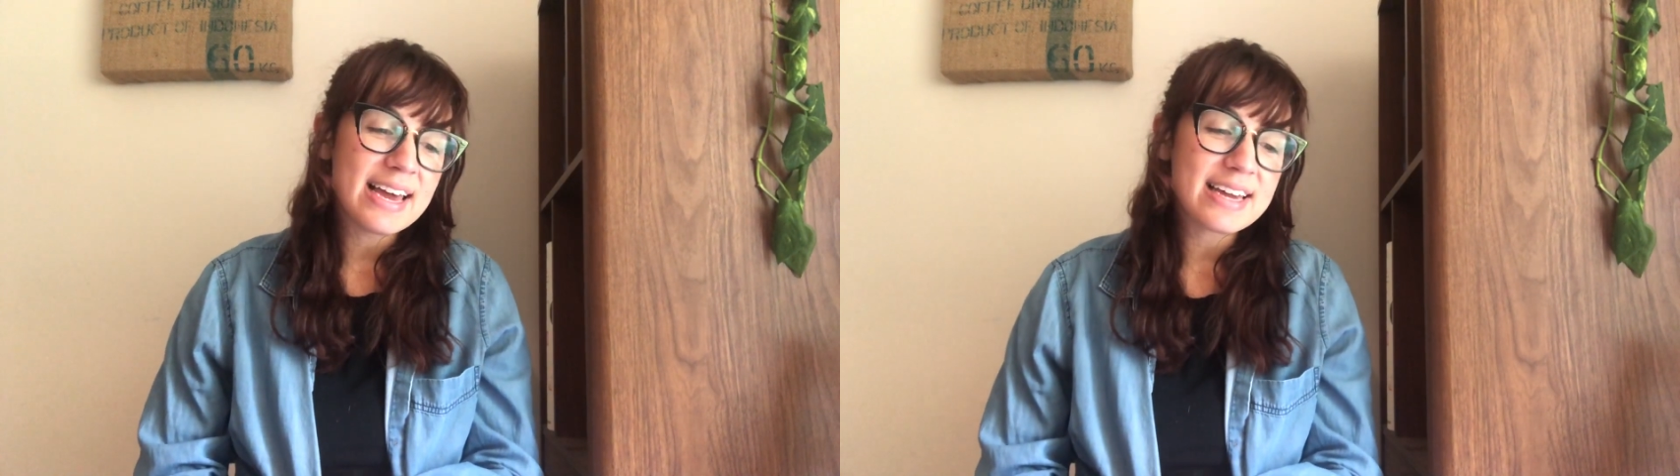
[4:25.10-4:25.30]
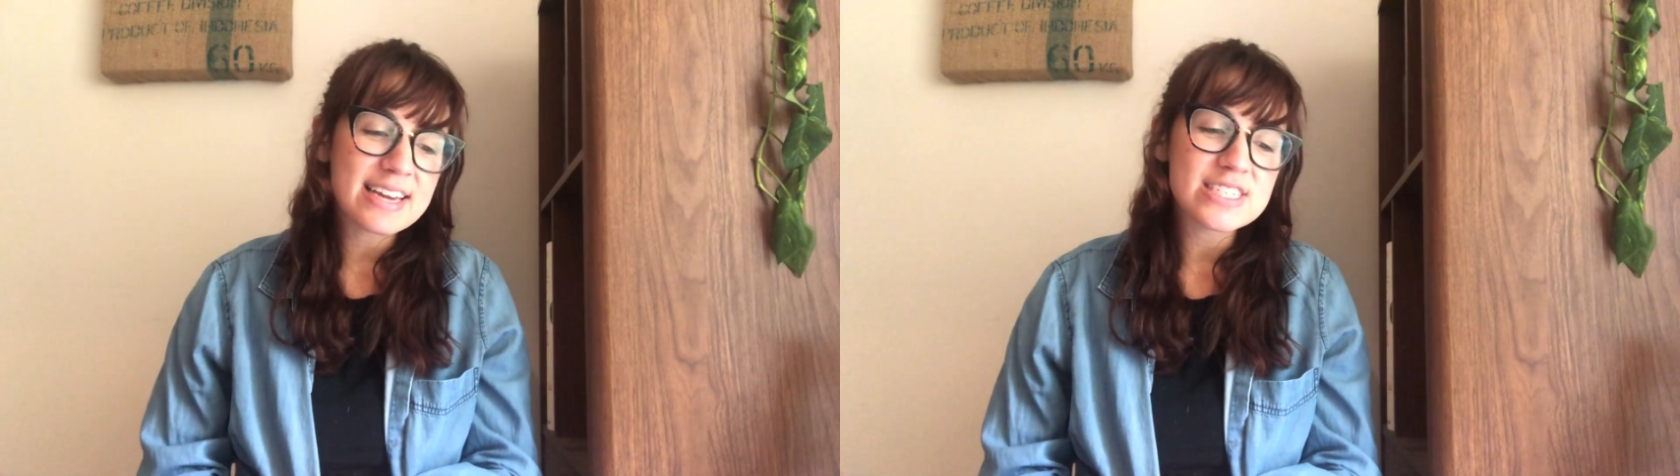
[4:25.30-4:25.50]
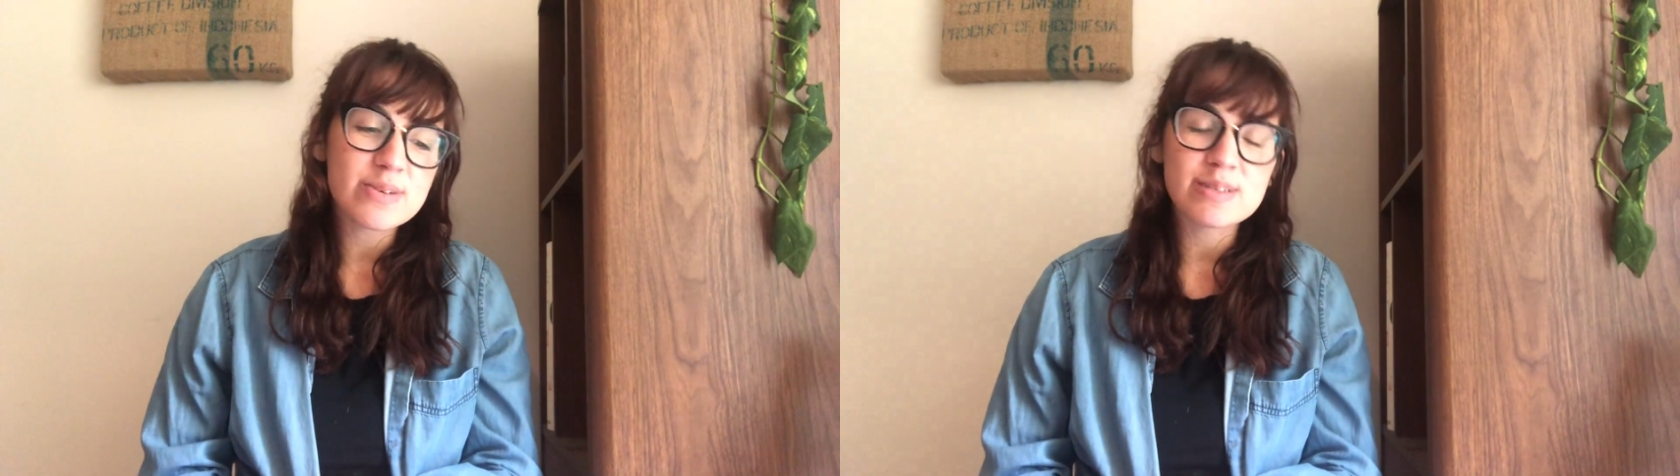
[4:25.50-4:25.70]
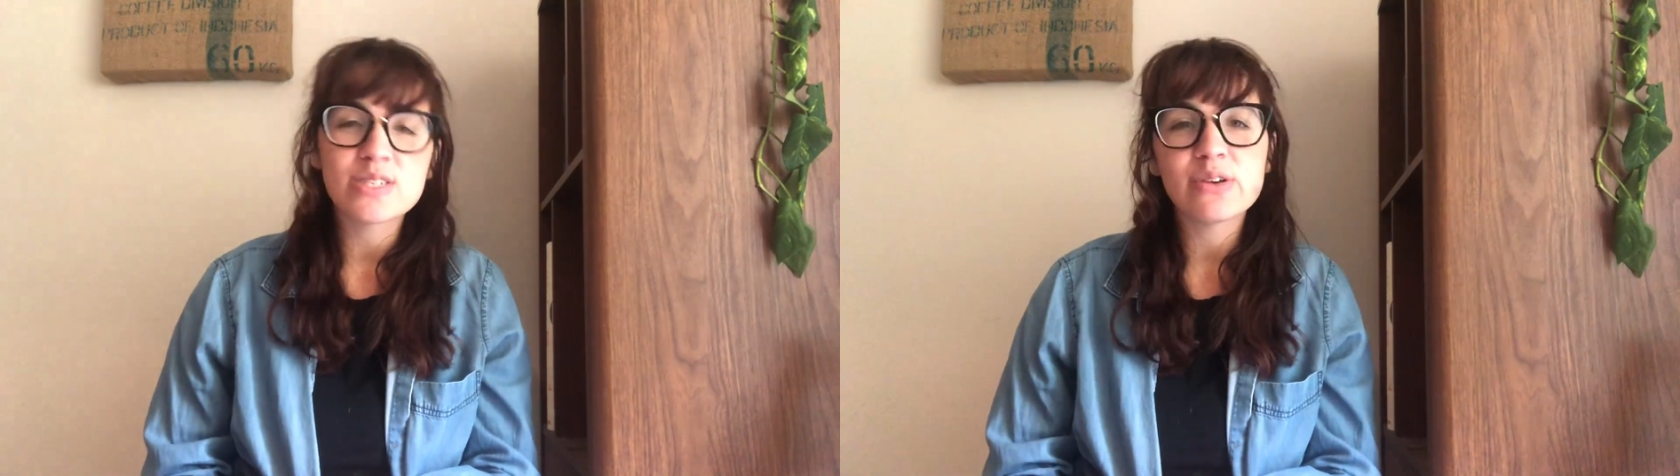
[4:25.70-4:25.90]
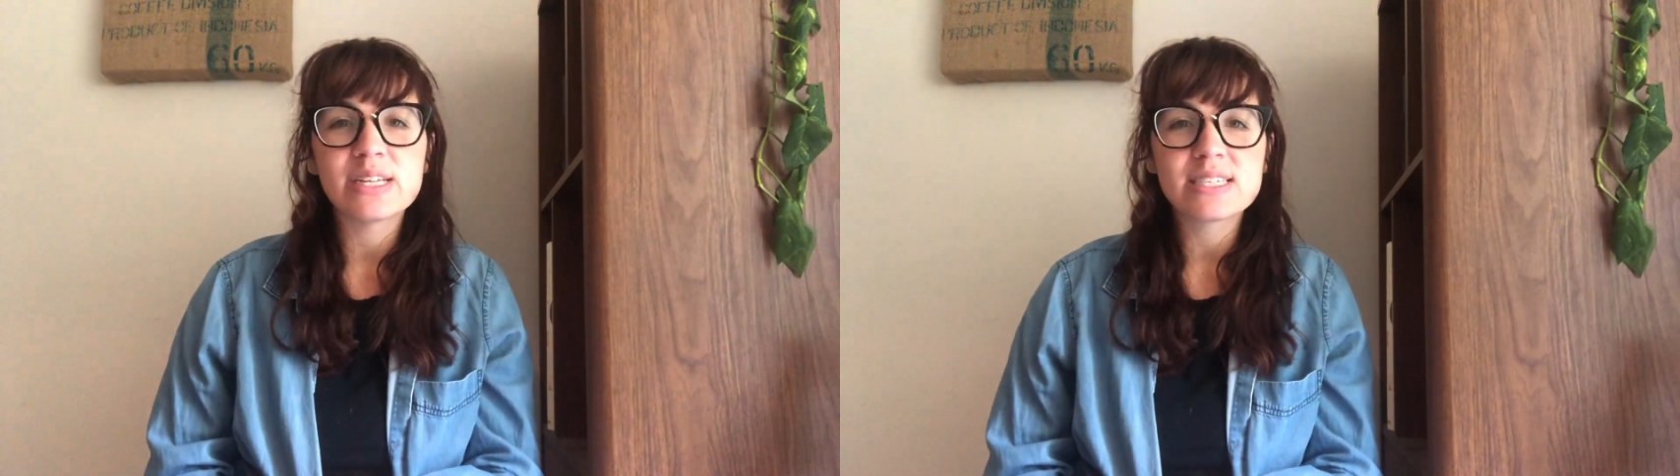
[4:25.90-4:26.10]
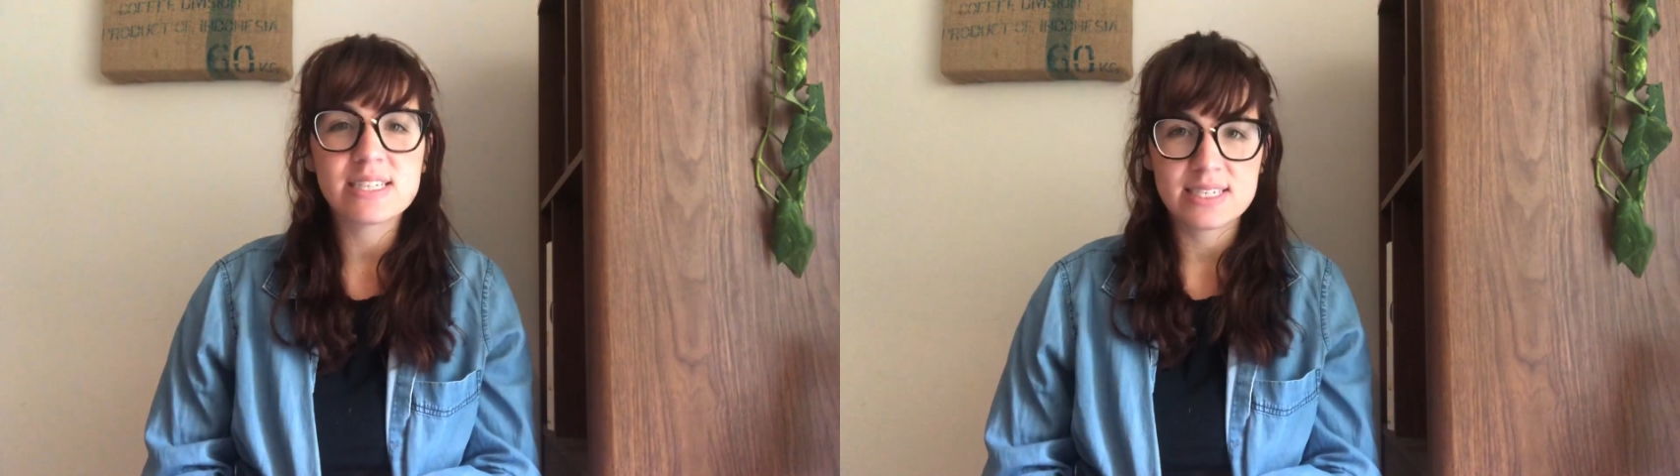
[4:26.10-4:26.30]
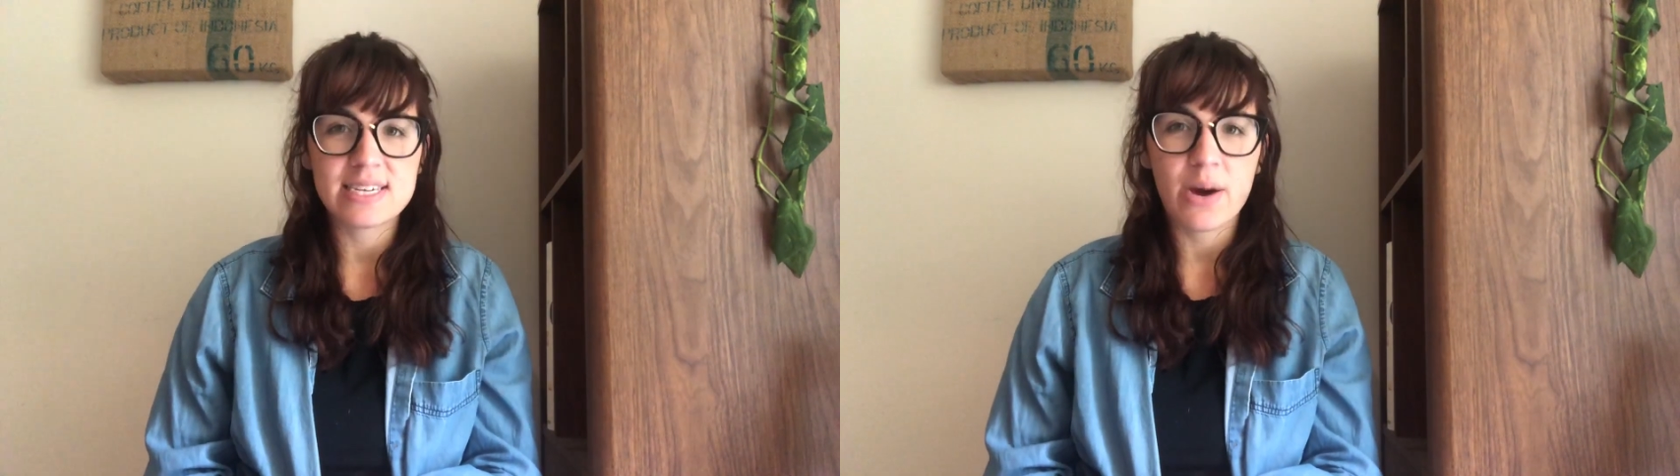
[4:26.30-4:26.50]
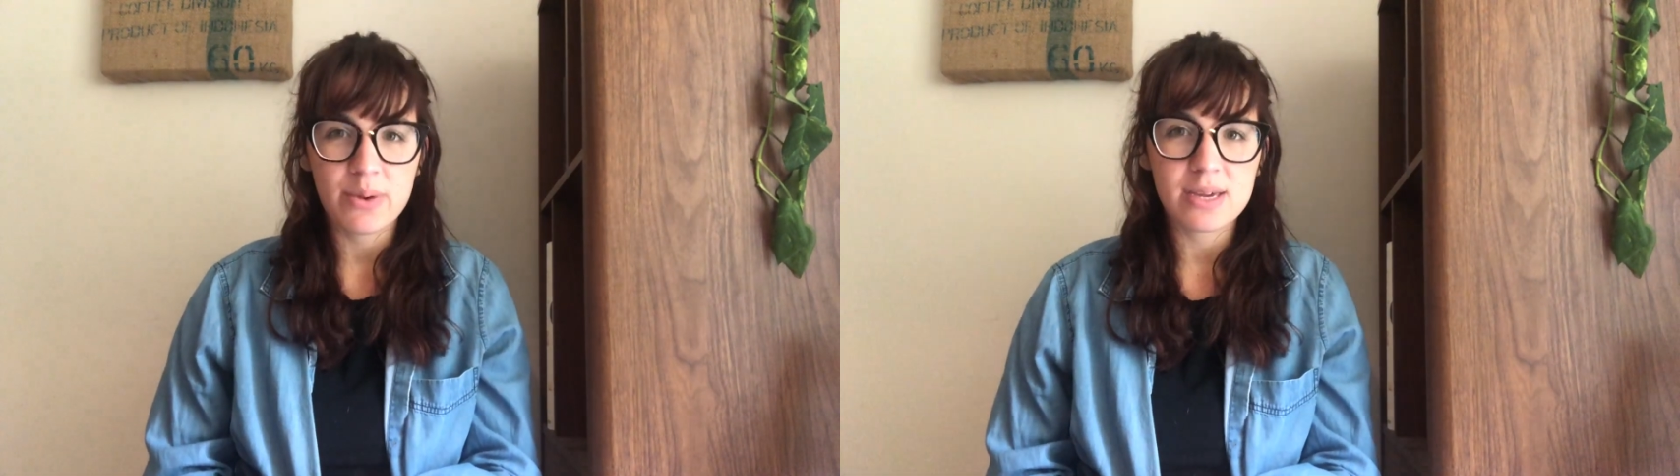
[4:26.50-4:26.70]
engaging with students to
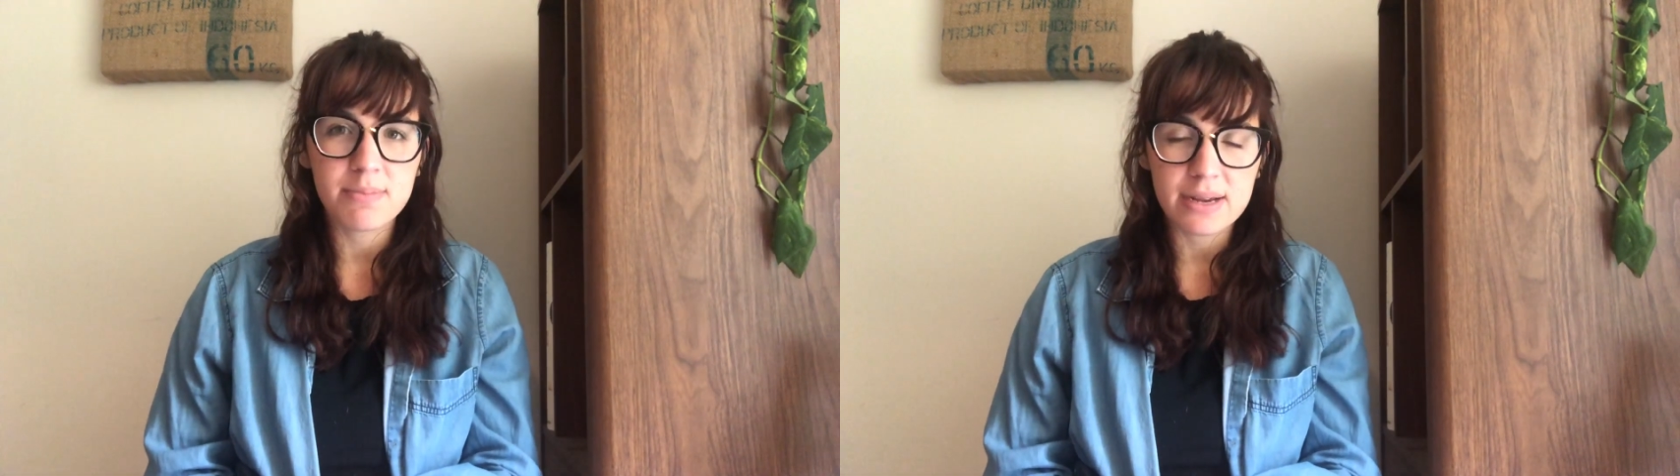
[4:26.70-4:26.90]
see how we can